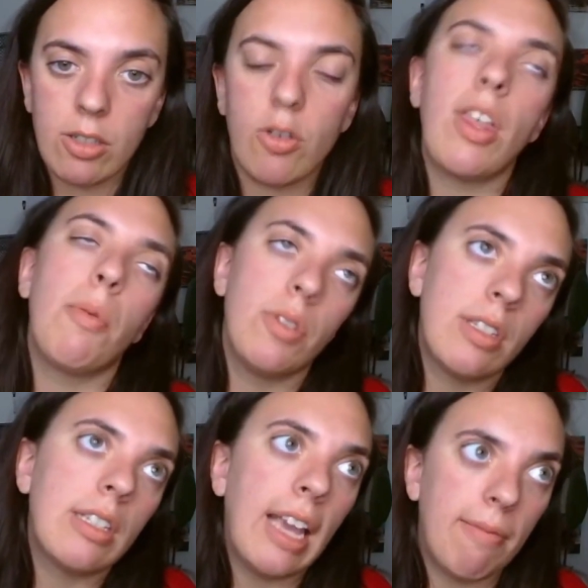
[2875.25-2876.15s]
So that
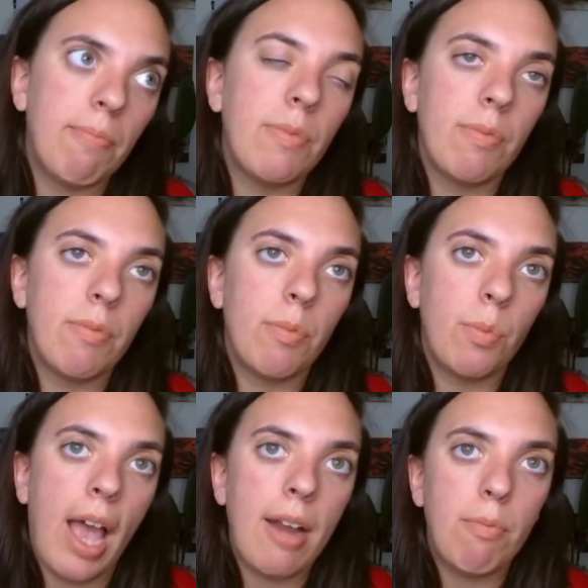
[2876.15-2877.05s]
was,
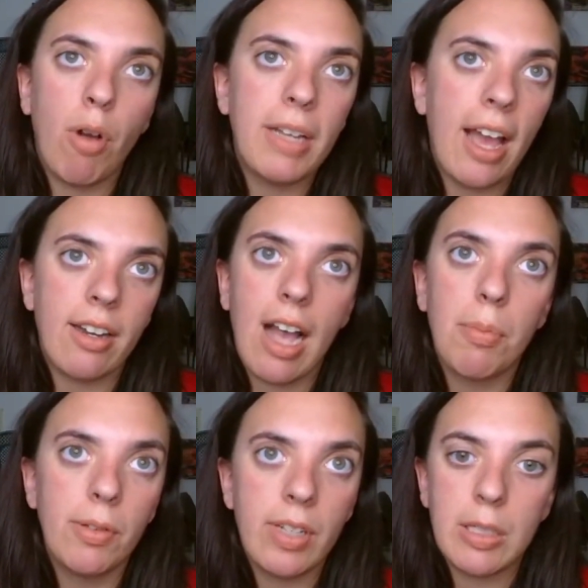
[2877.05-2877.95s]
had probably had a
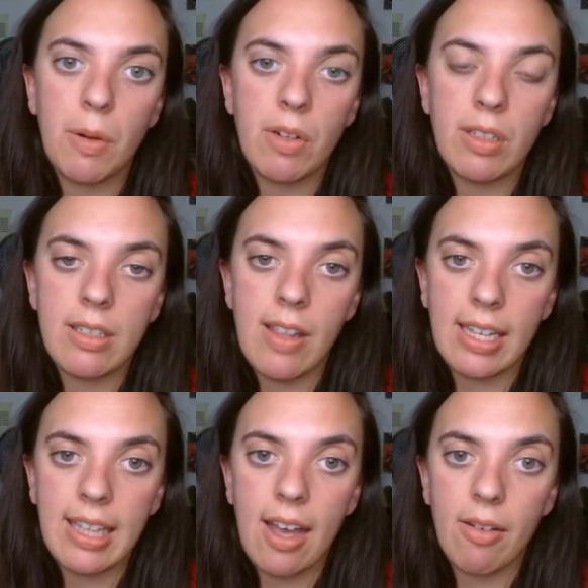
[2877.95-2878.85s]
couple of experiences like
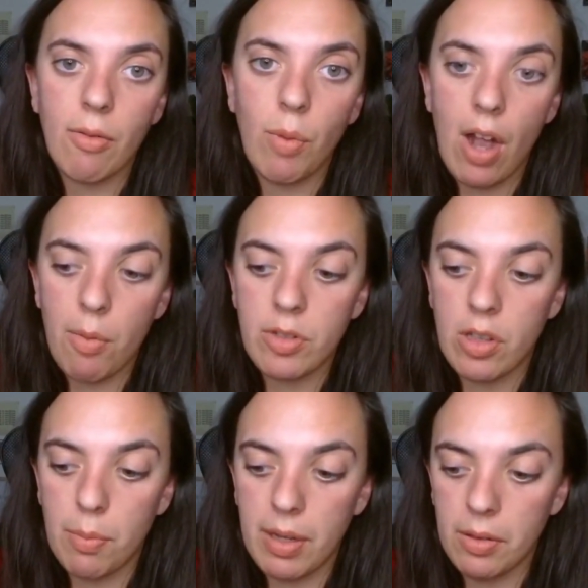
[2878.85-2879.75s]
that when I was on
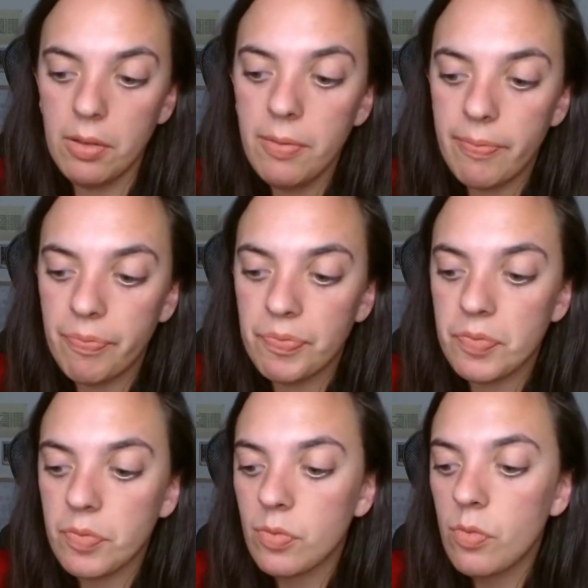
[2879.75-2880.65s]
the pill,
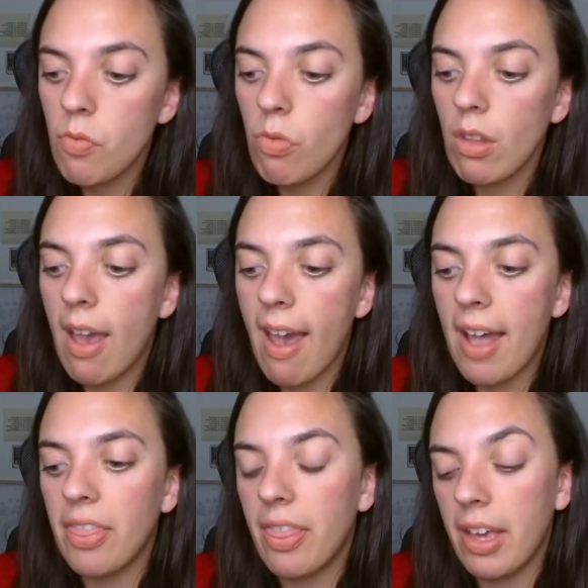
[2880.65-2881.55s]

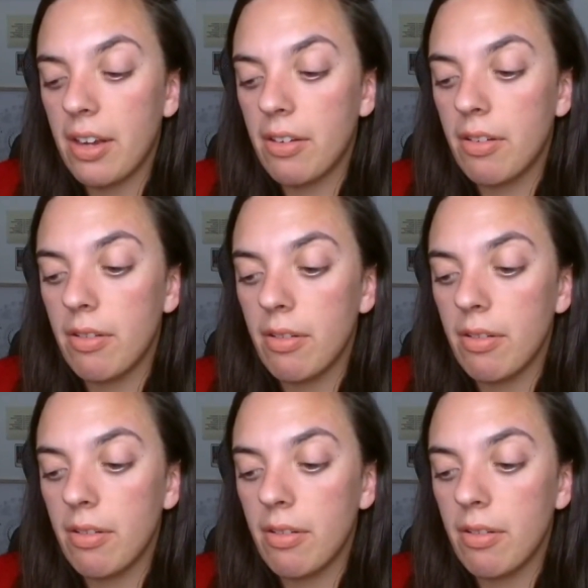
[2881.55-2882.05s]
and then